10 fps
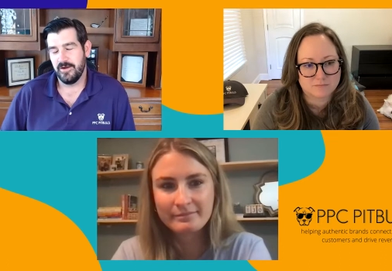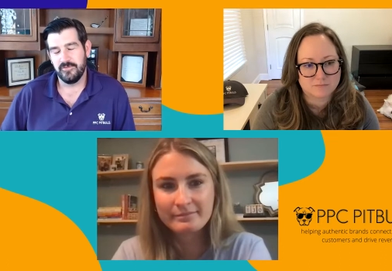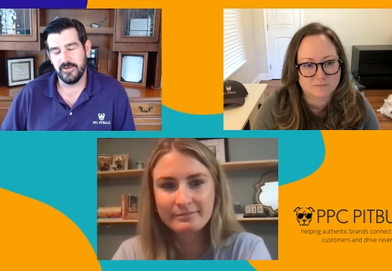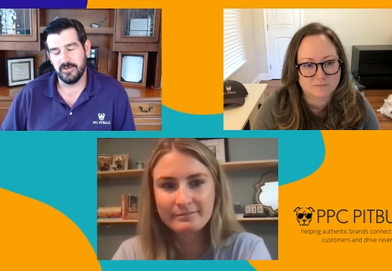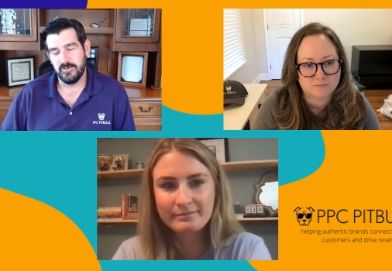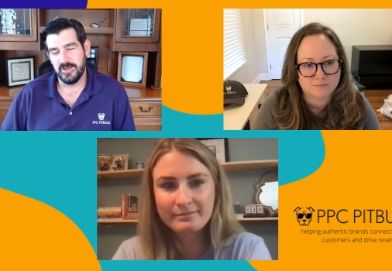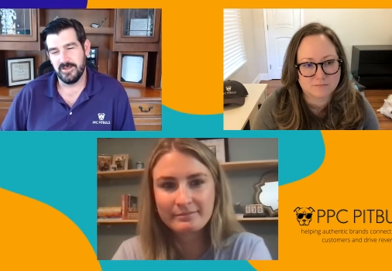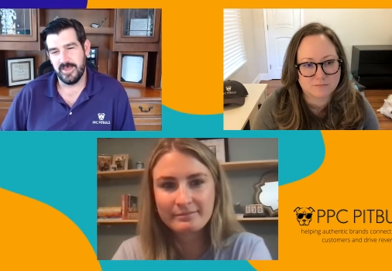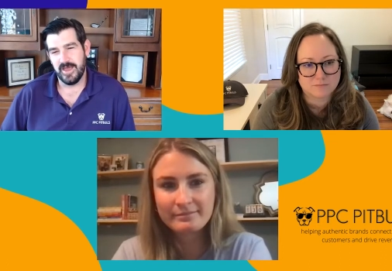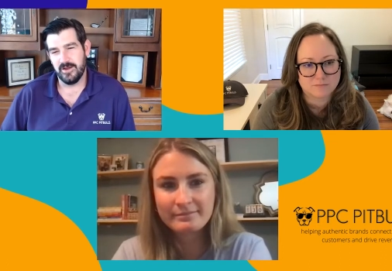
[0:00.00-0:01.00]
Speaker 1: I don't know if you could
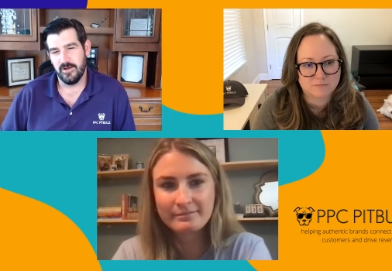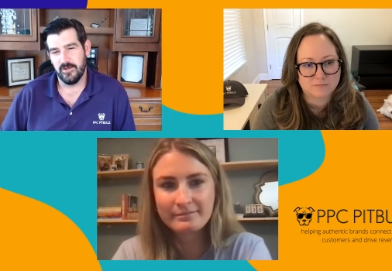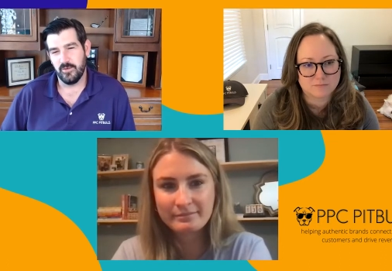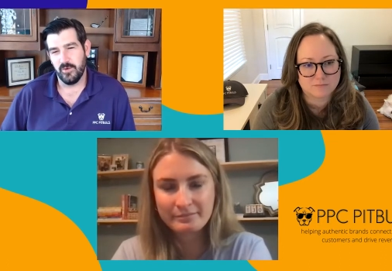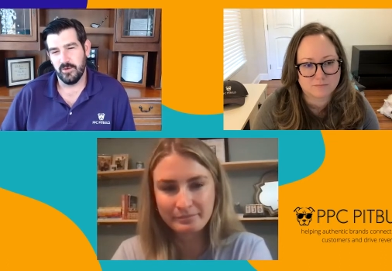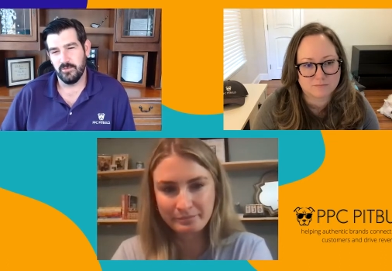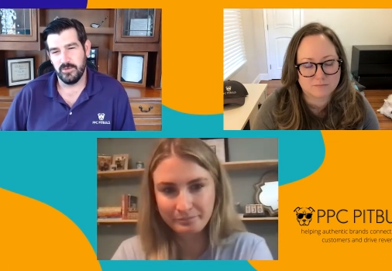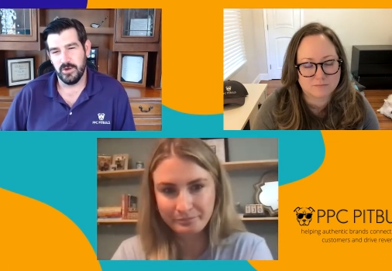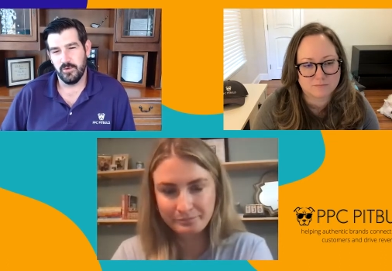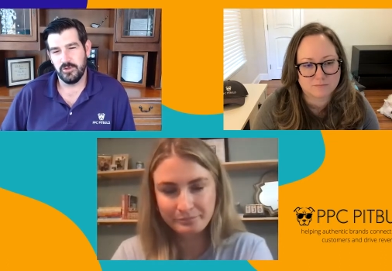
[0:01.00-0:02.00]
speak to that at all. Like where,
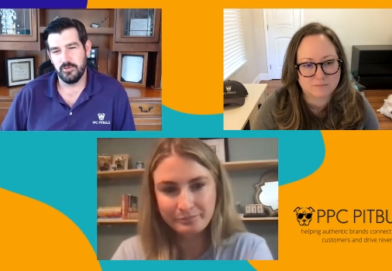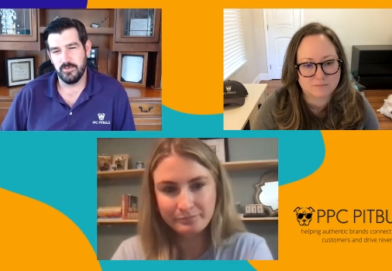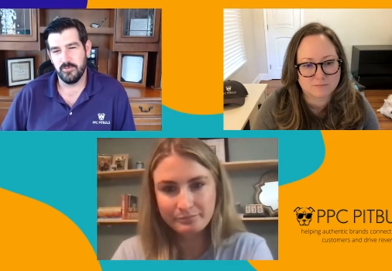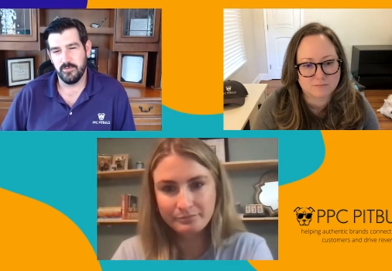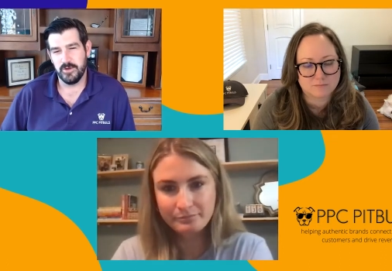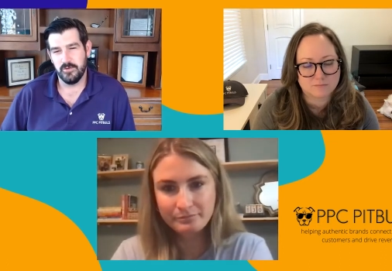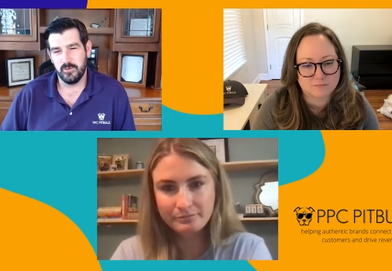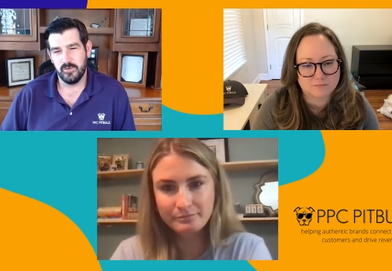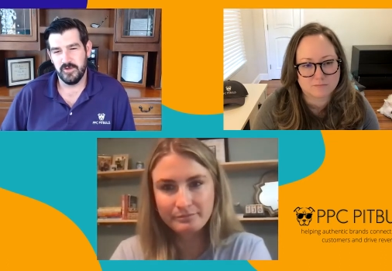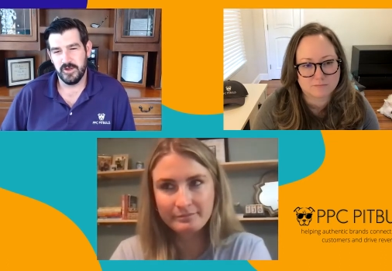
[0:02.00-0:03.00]
you know, what should people be
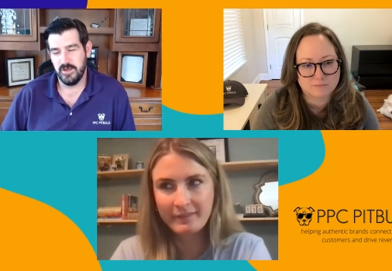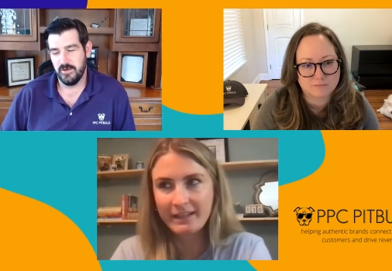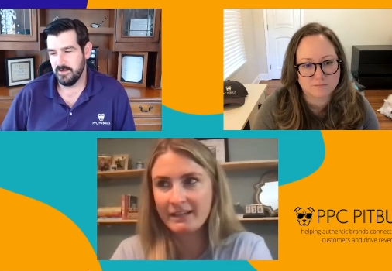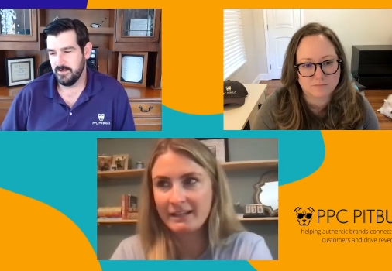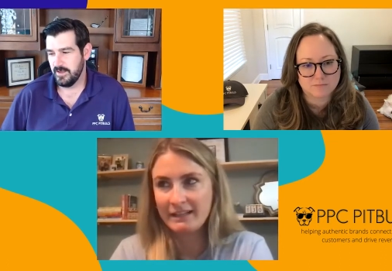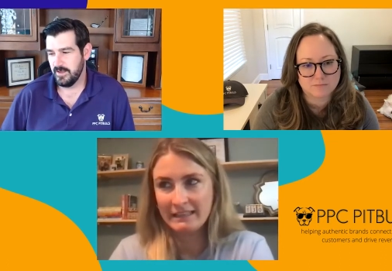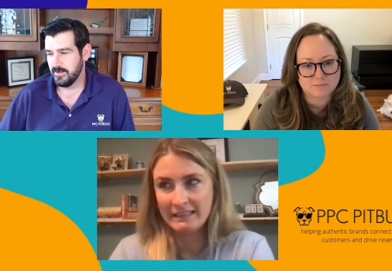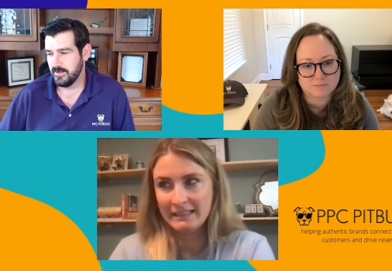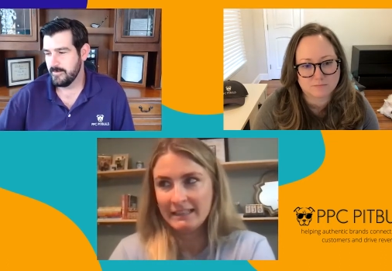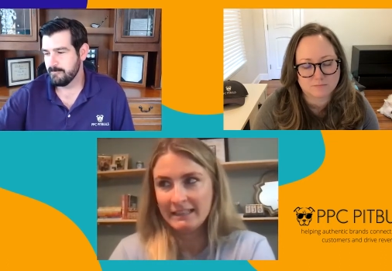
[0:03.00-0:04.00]
doing with video these
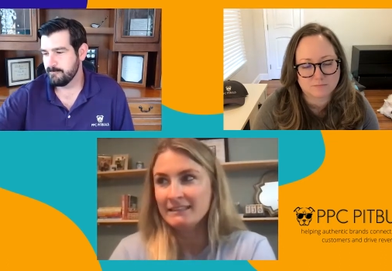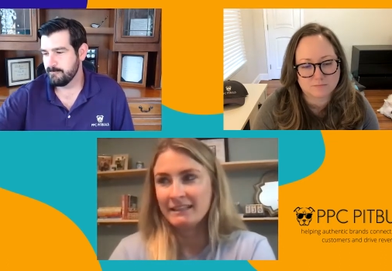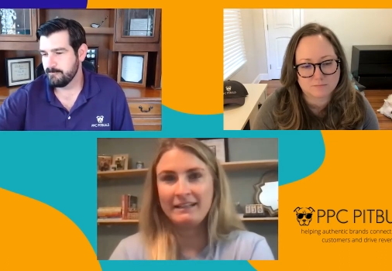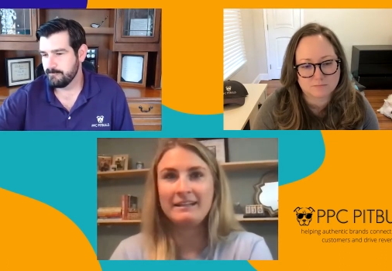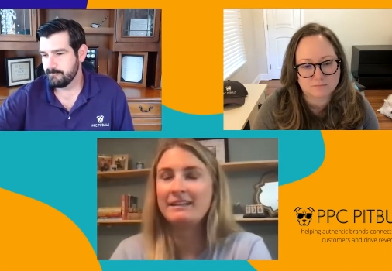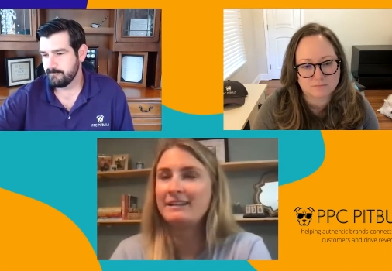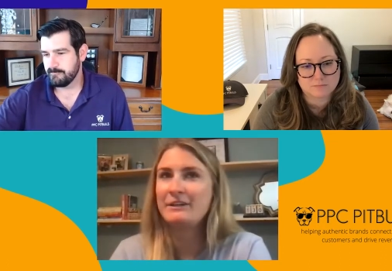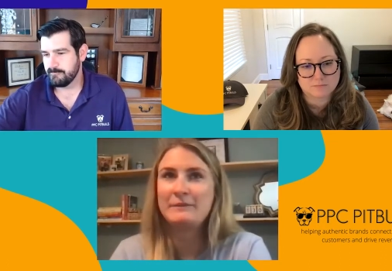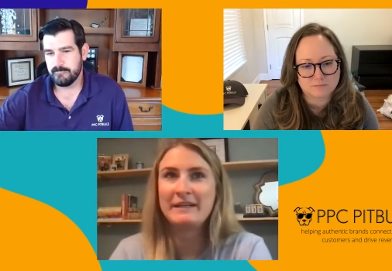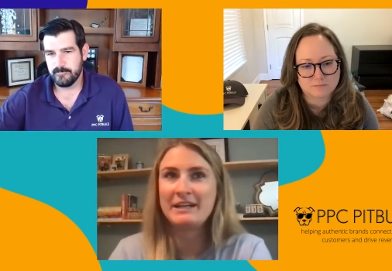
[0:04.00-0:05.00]
days?
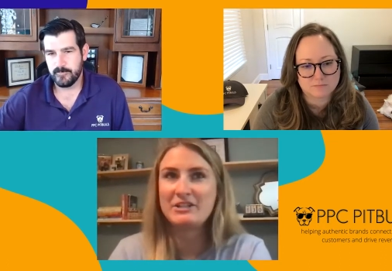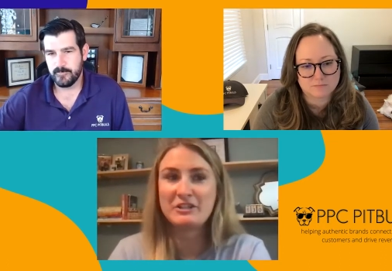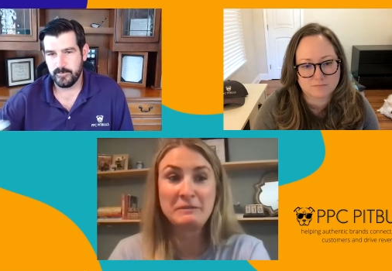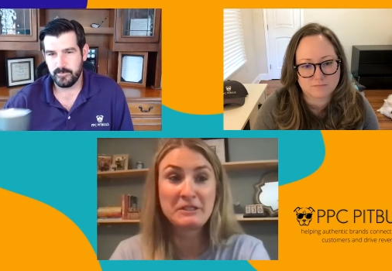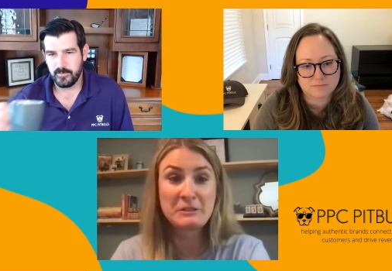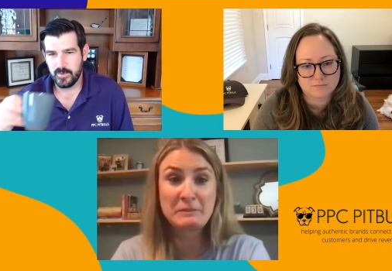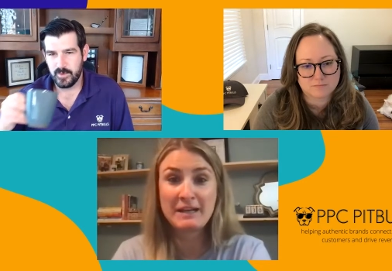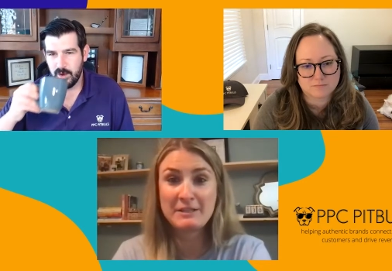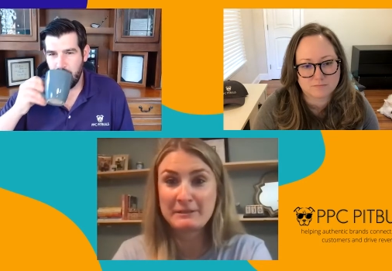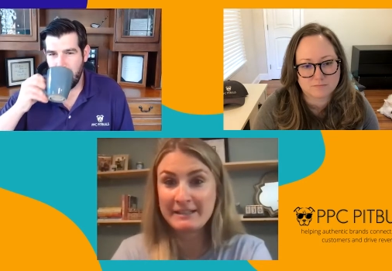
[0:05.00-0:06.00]
Speaker 2: Oh my gosh, as much as
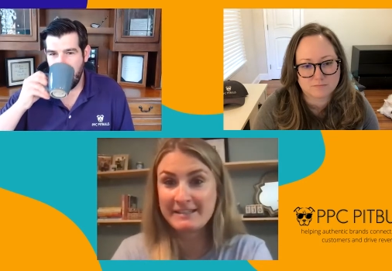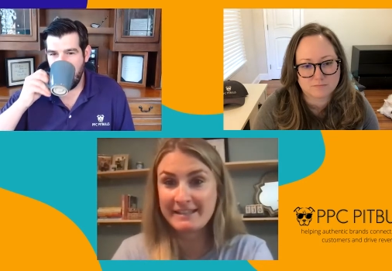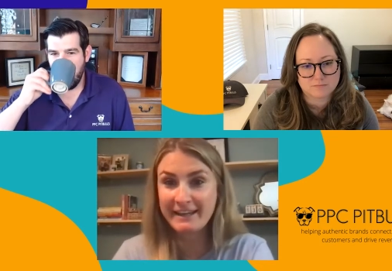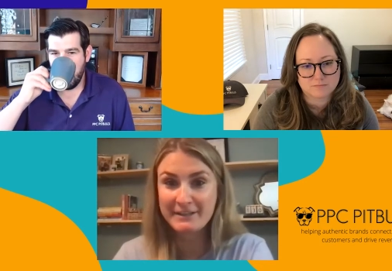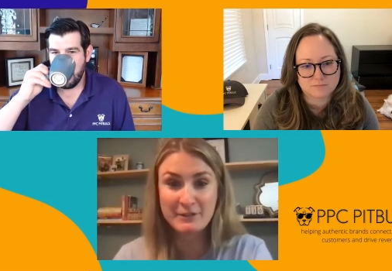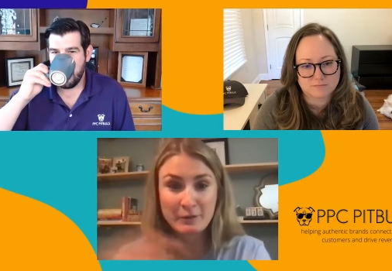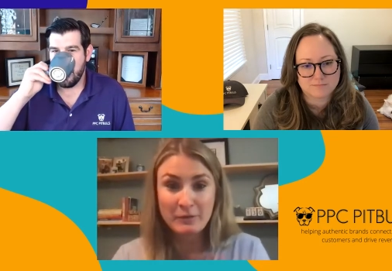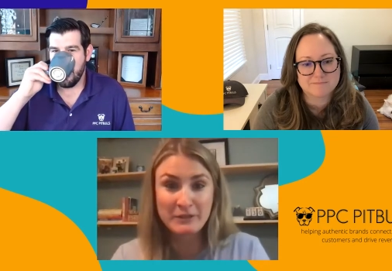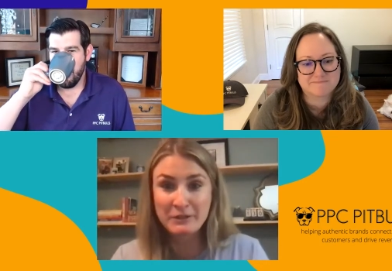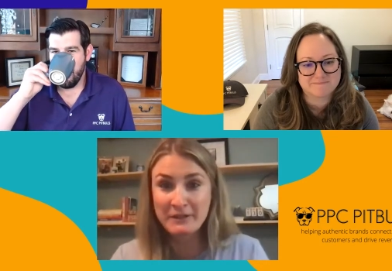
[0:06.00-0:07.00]
possible, I'd say.
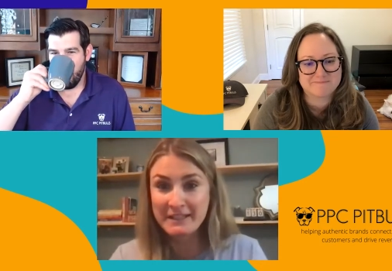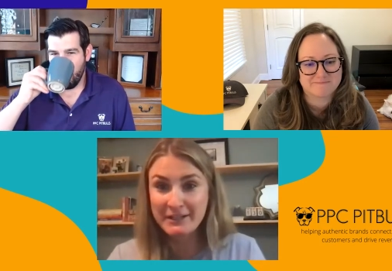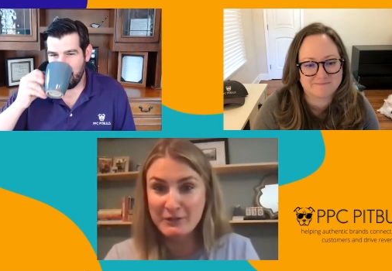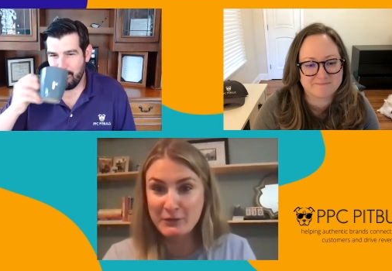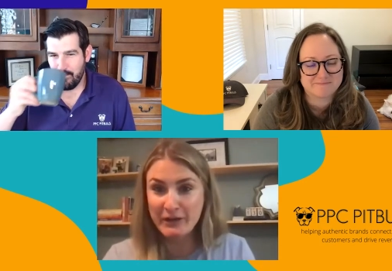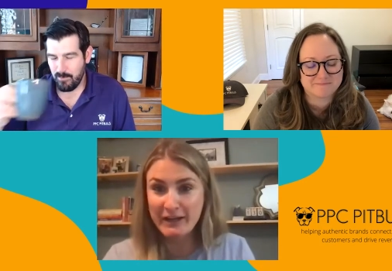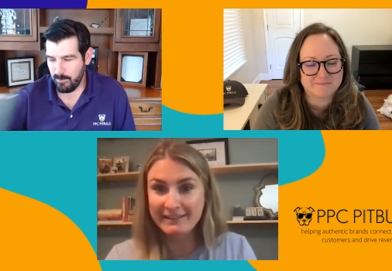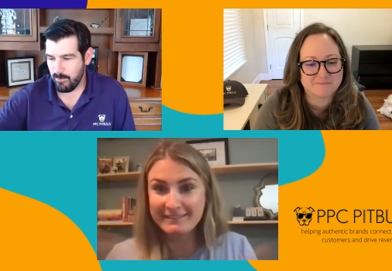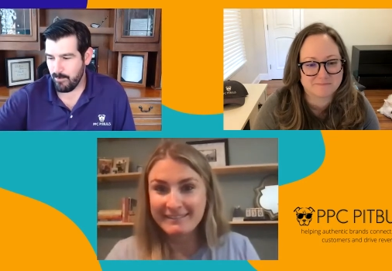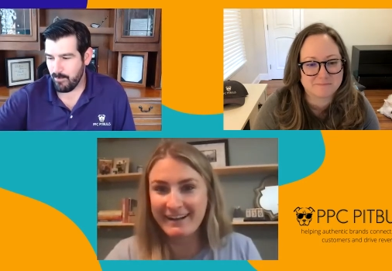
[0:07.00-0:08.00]
So what we're doing here is
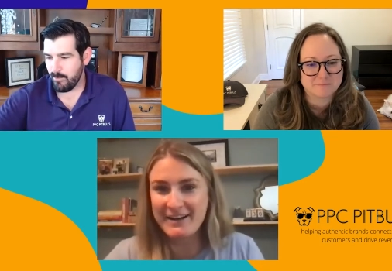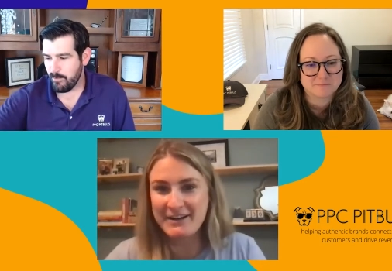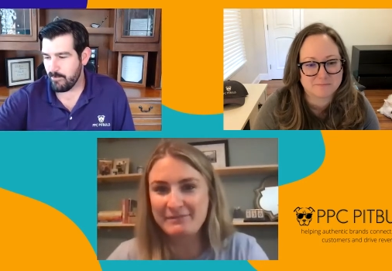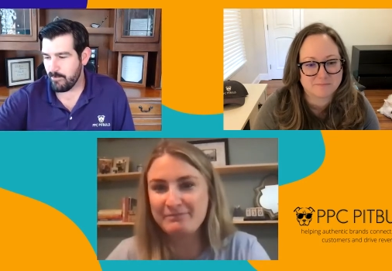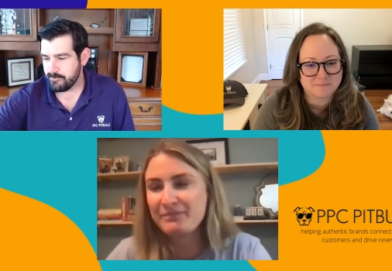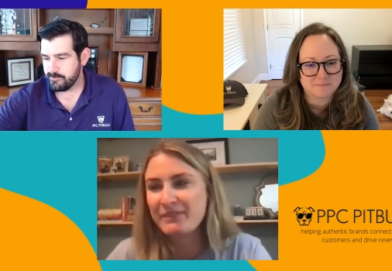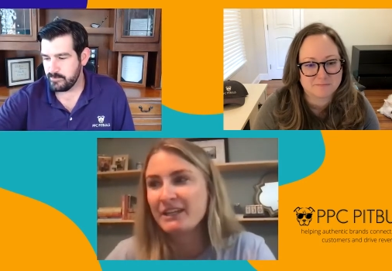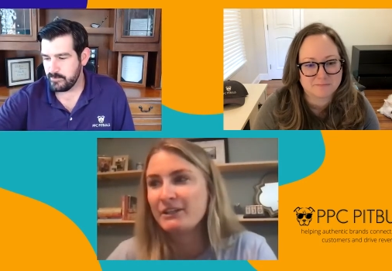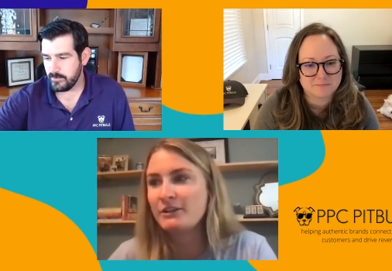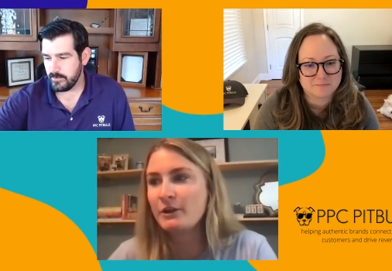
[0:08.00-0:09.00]
great. Um,
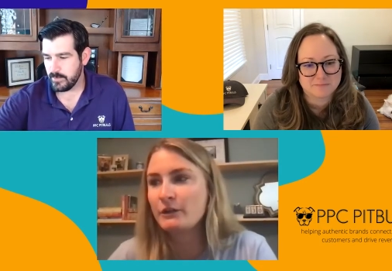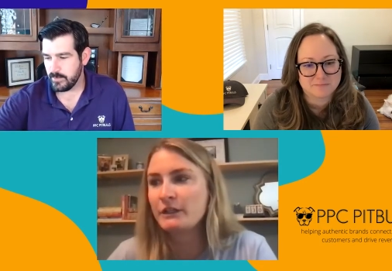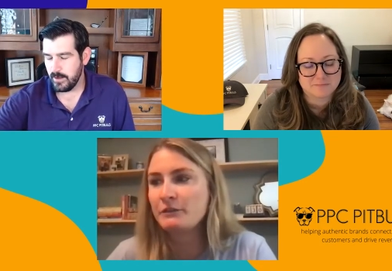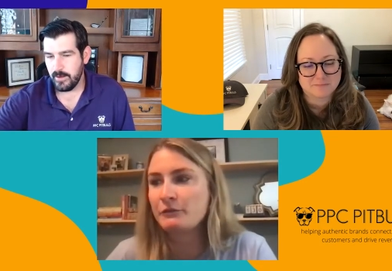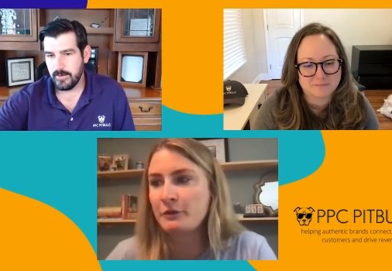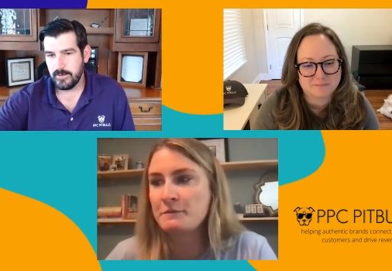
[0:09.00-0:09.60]
you know, even